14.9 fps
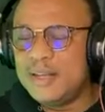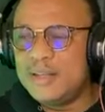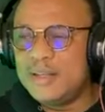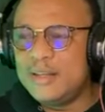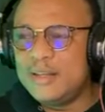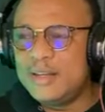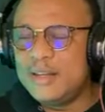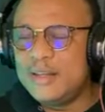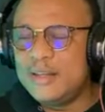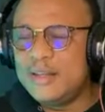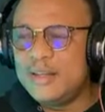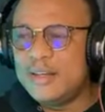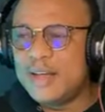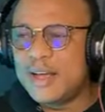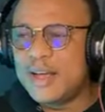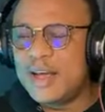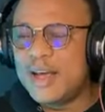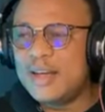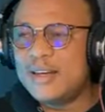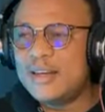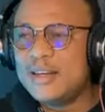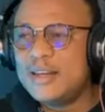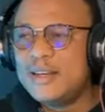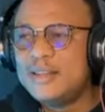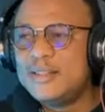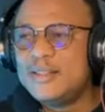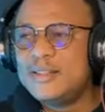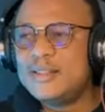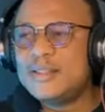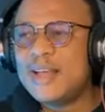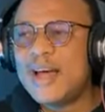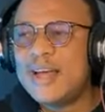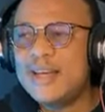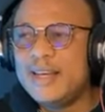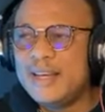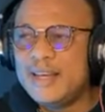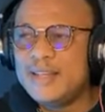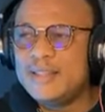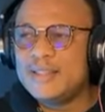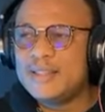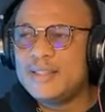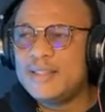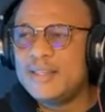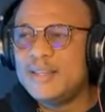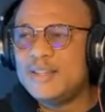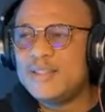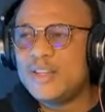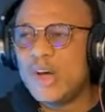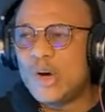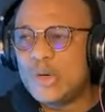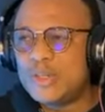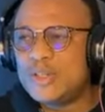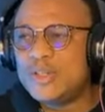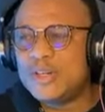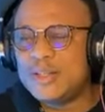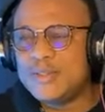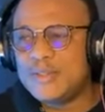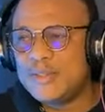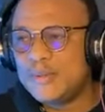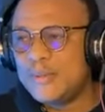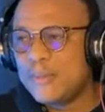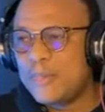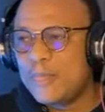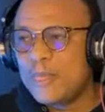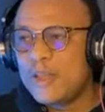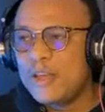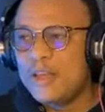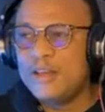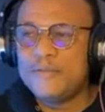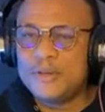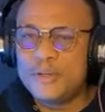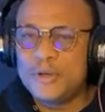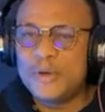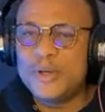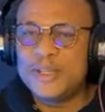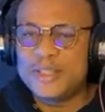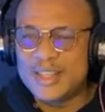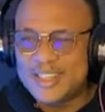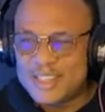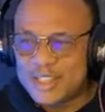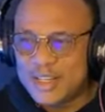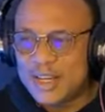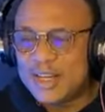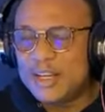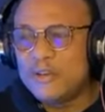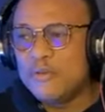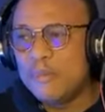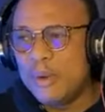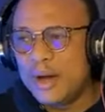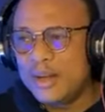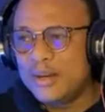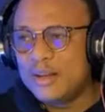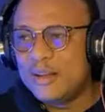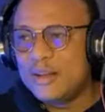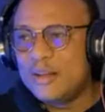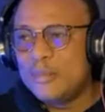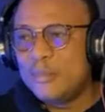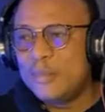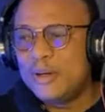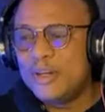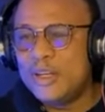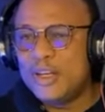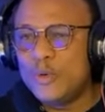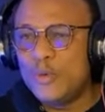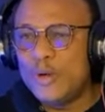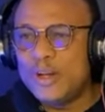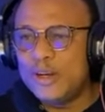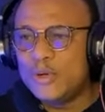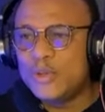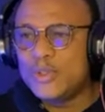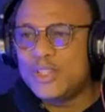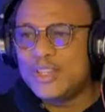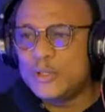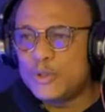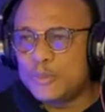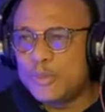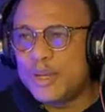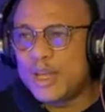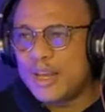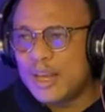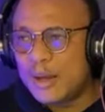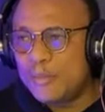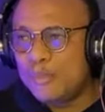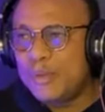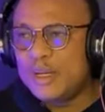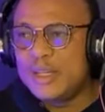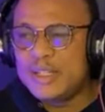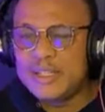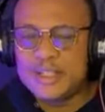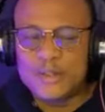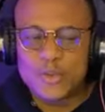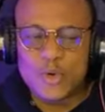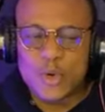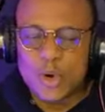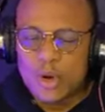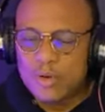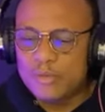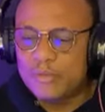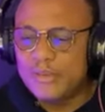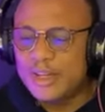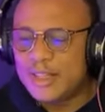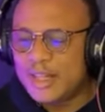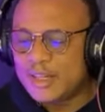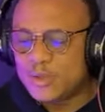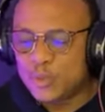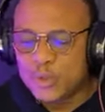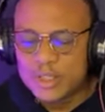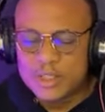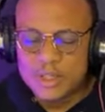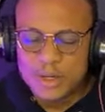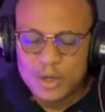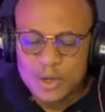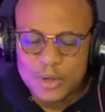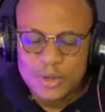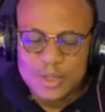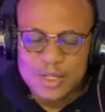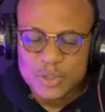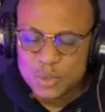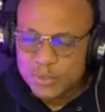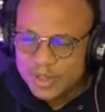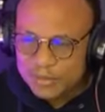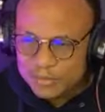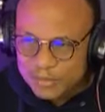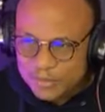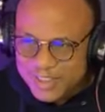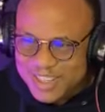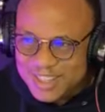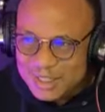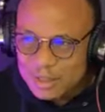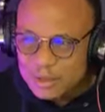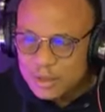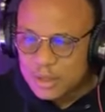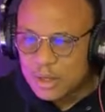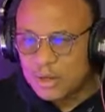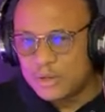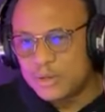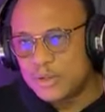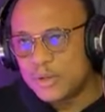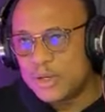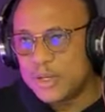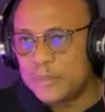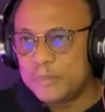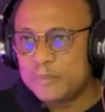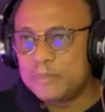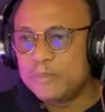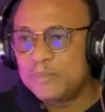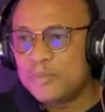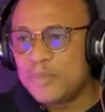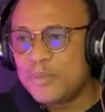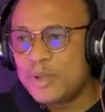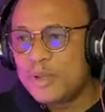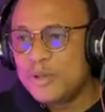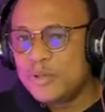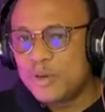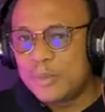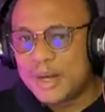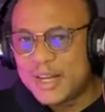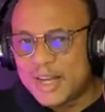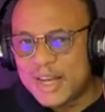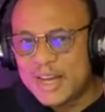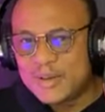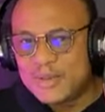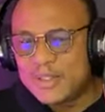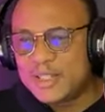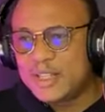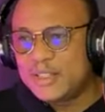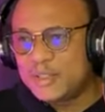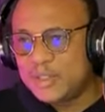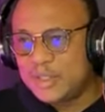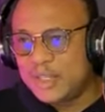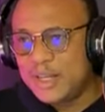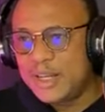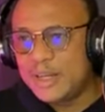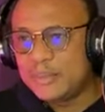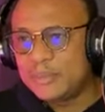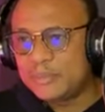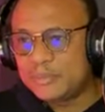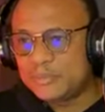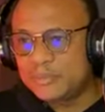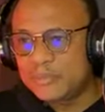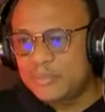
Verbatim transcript: they, they, they can silence his utterance. Even though he's a genuine man, but he will lose the speaking ability to convey that which the Lord has revealed unto him. So, my counsel today